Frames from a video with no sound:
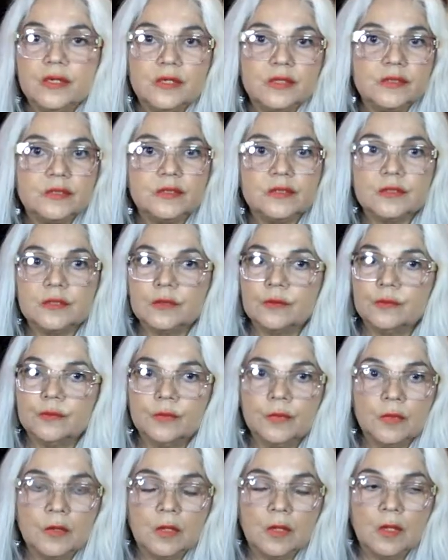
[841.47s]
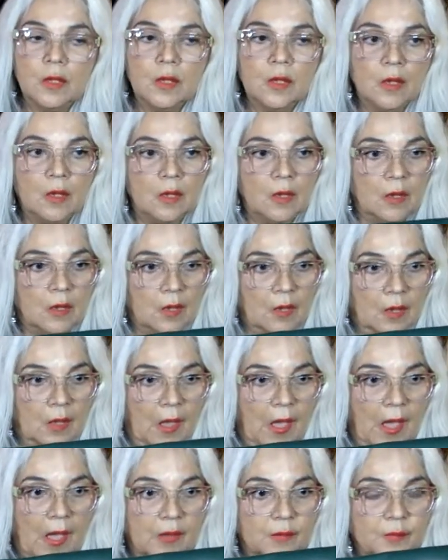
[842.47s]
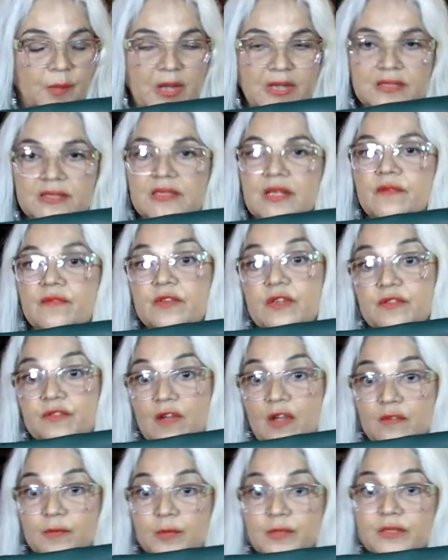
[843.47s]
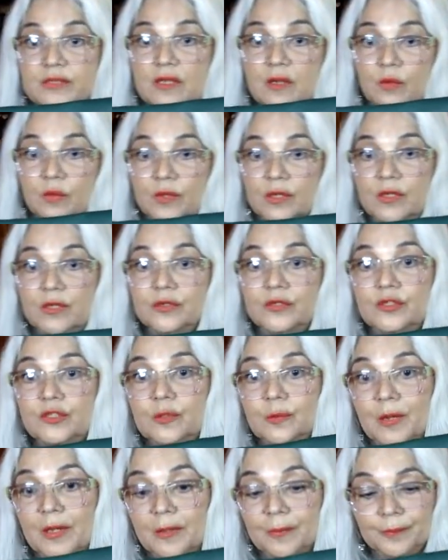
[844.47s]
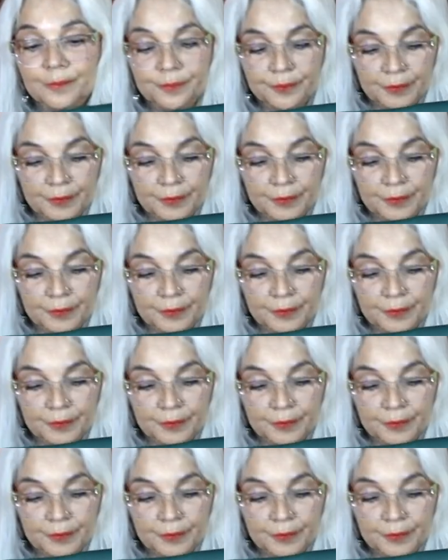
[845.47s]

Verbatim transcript: is at best seventy-five percent what it used to be.